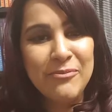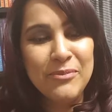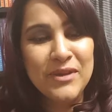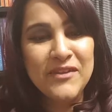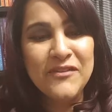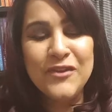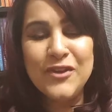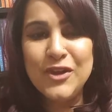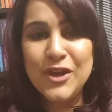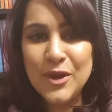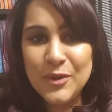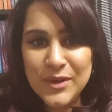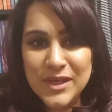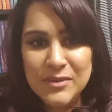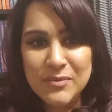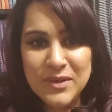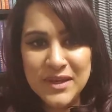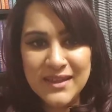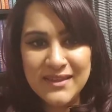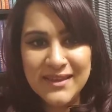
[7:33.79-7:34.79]
If you know
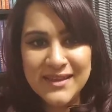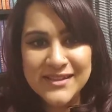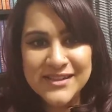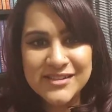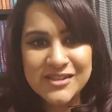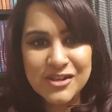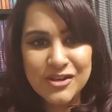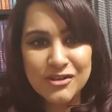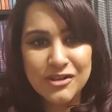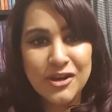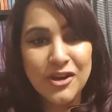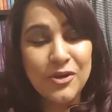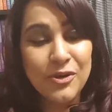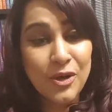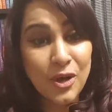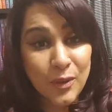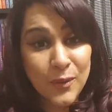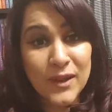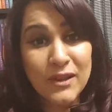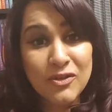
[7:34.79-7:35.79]
anybody that's, you know,
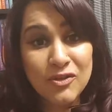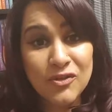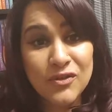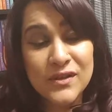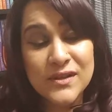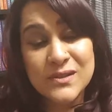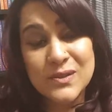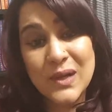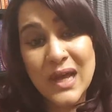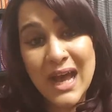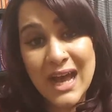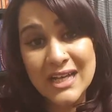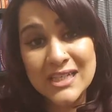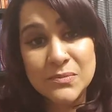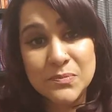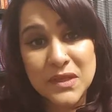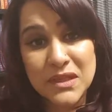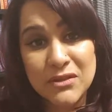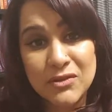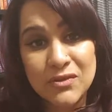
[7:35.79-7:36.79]
going through this or has
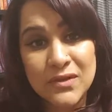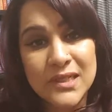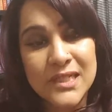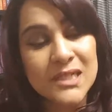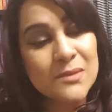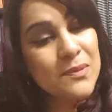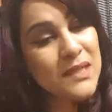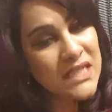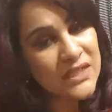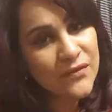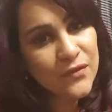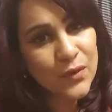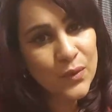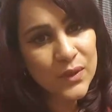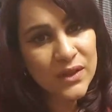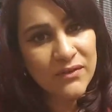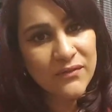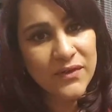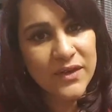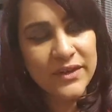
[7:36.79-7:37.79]
been through this, please
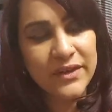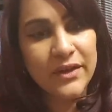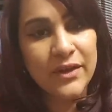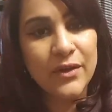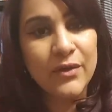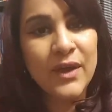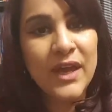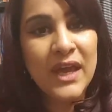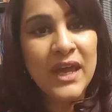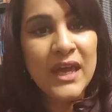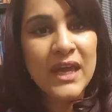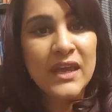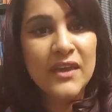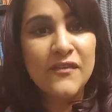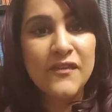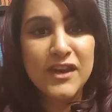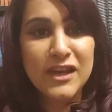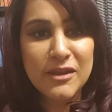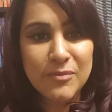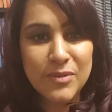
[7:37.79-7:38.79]
forward the video.
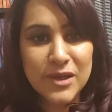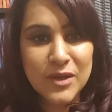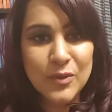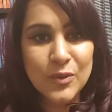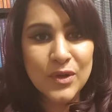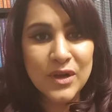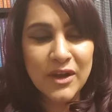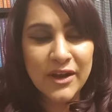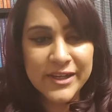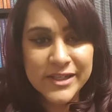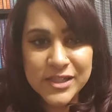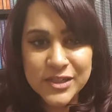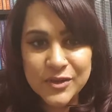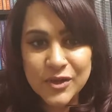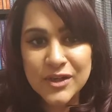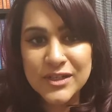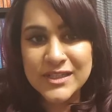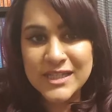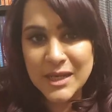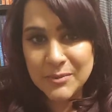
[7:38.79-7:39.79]
If anybody would like to
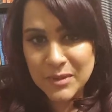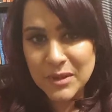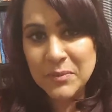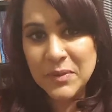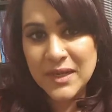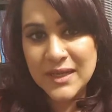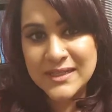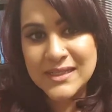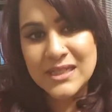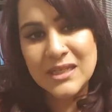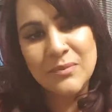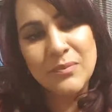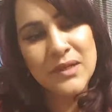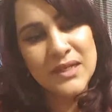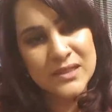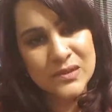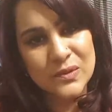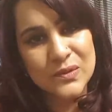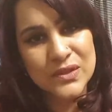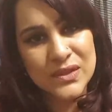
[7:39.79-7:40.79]
contact me personally,
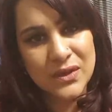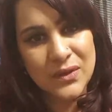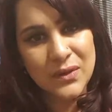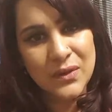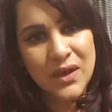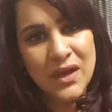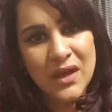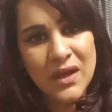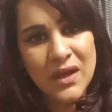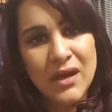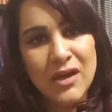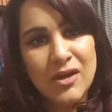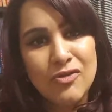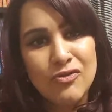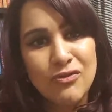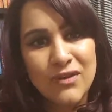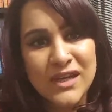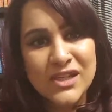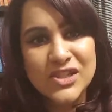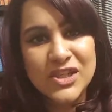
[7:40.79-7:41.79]
please also
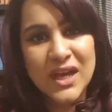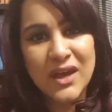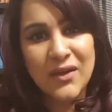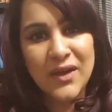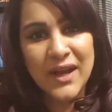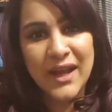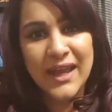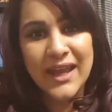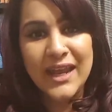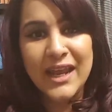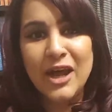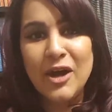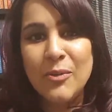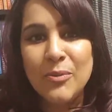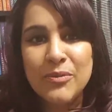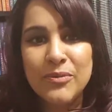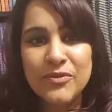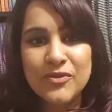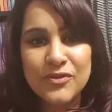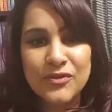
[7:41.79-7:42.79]
reach out and I can help
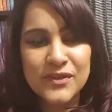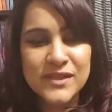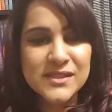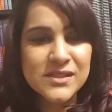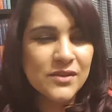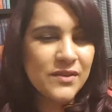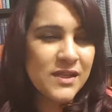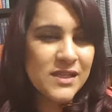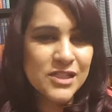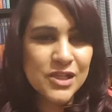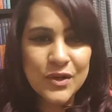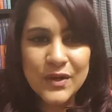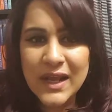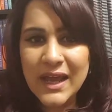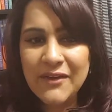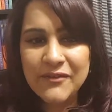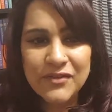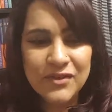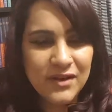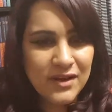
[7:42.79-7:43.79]
them through this, so they don't
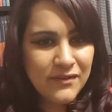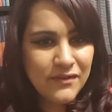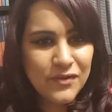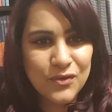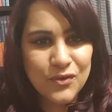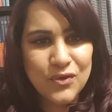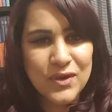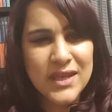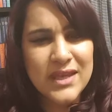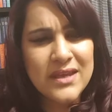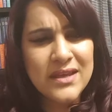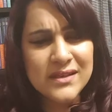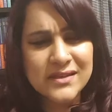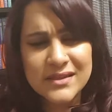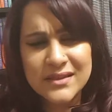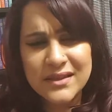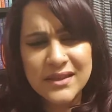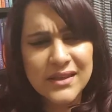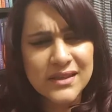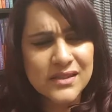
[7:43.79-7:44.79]
have to live through years
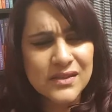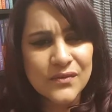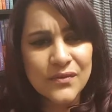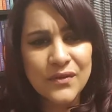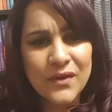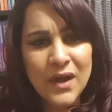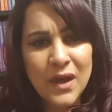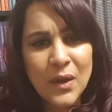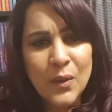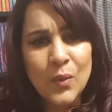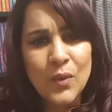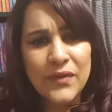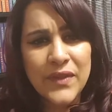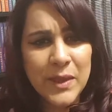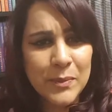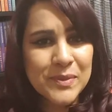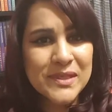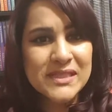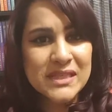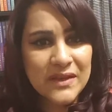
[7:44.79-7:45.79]
and years of what they
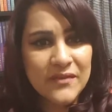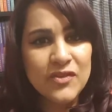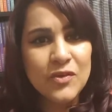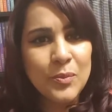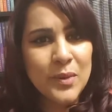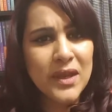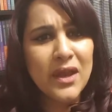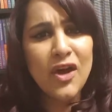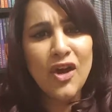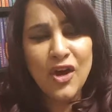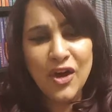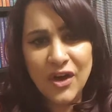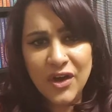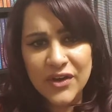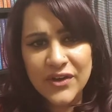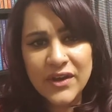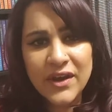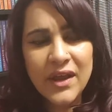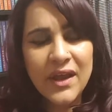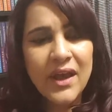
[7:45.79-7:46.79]
perceive to be
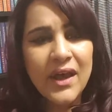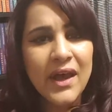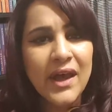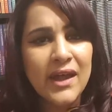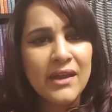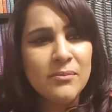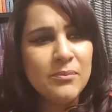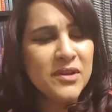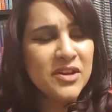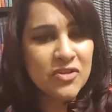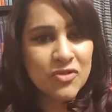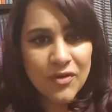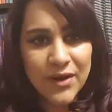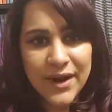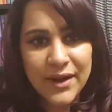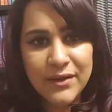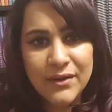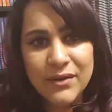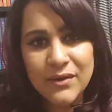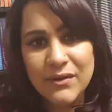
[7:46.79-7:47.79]
hurt and
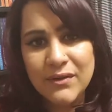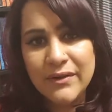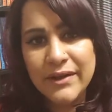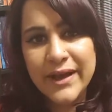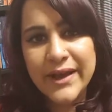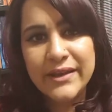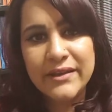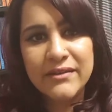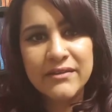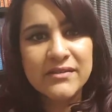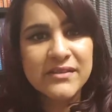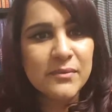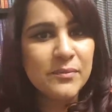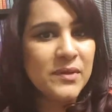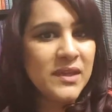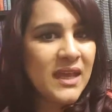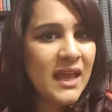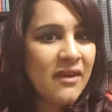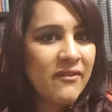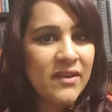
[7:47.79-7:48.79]
betrayal and
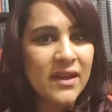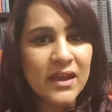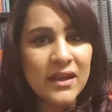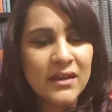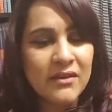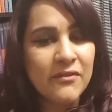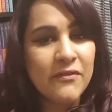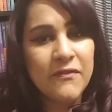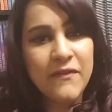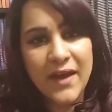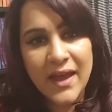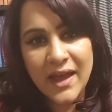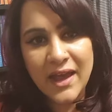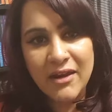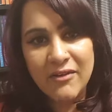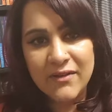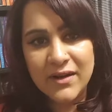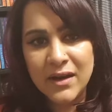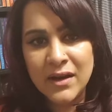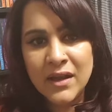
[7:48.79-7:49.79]
somebody having an
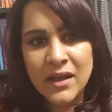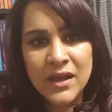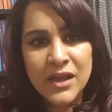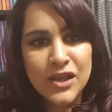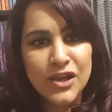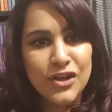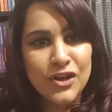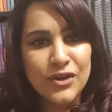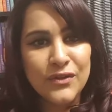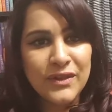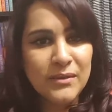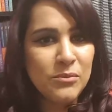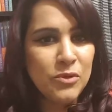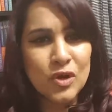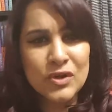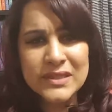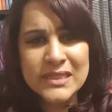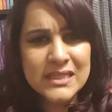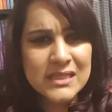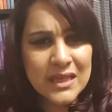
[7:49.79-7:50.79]
affair and, you know, them
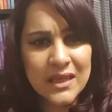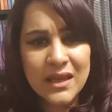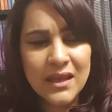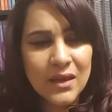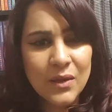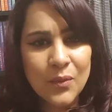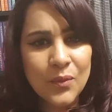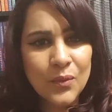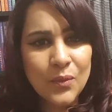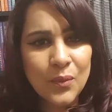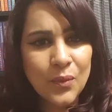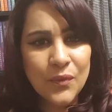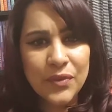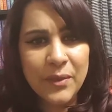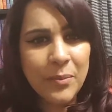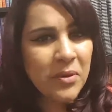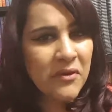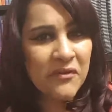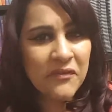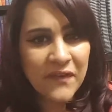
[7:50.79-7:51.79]
not seeing what
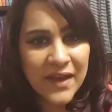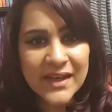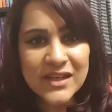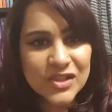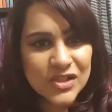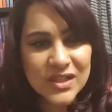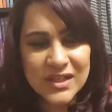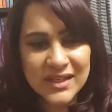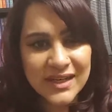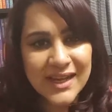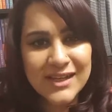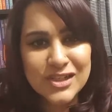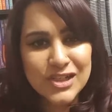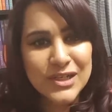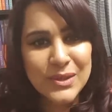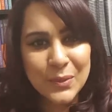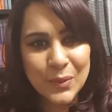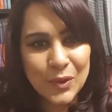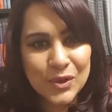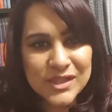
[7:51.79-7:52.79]
the perfection in
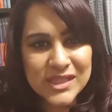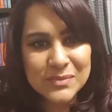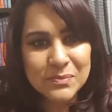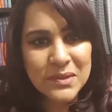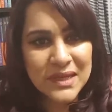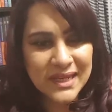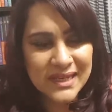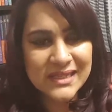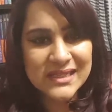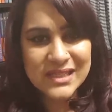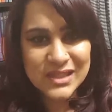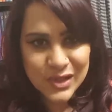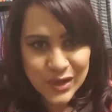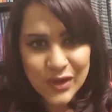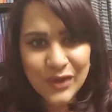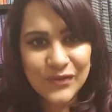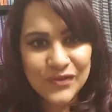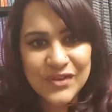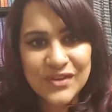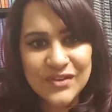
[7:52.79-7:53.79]
actually what's being
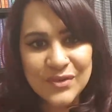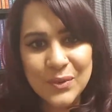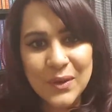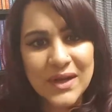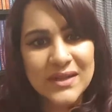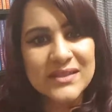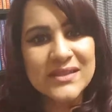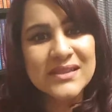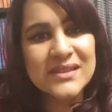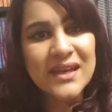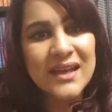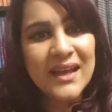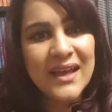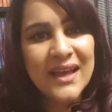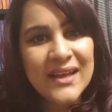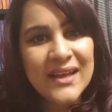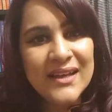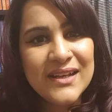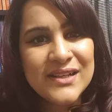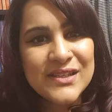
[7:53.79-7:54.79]
served to us.
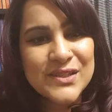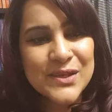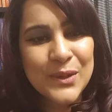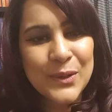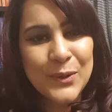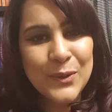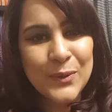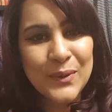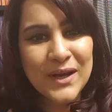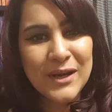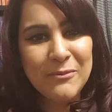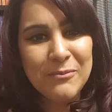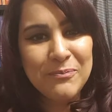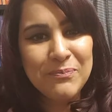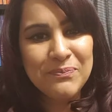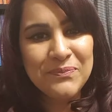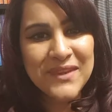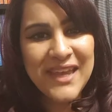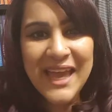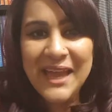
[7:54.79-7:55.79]
So
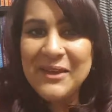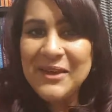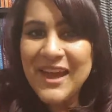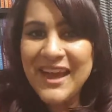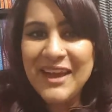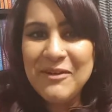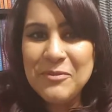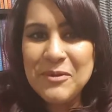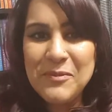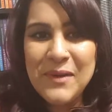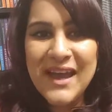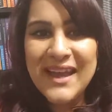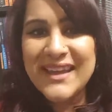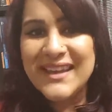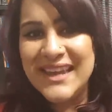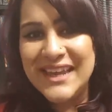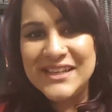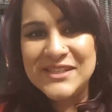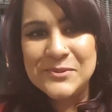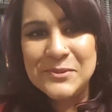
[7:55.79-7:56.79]
yeah, I'll be back
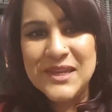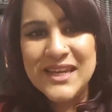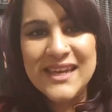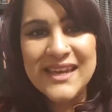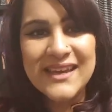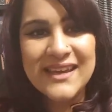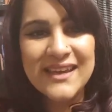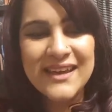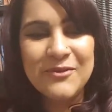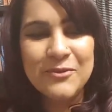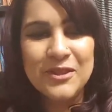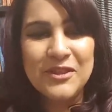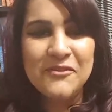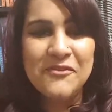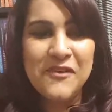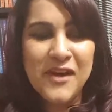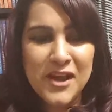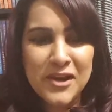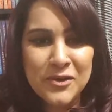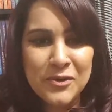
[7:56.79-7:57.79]
next week with the
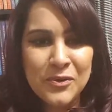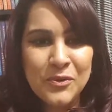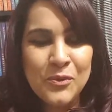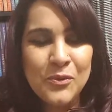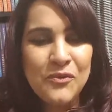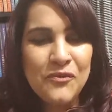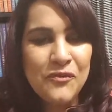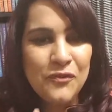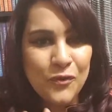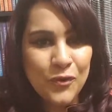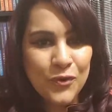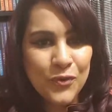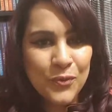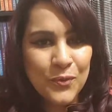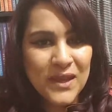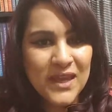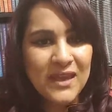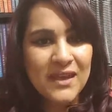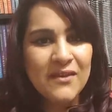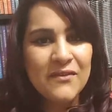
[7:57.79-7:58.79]
final fourth
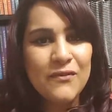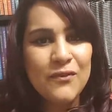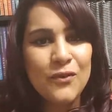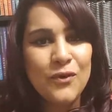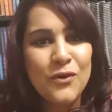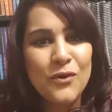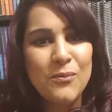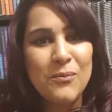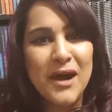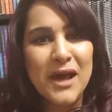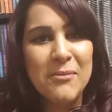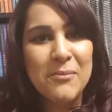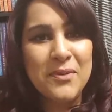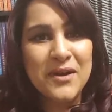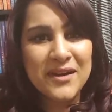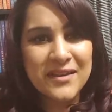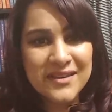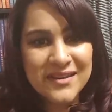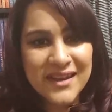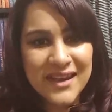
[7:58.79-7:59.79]
week for my
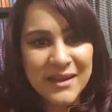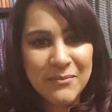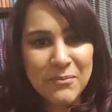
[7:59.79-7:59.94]
birthday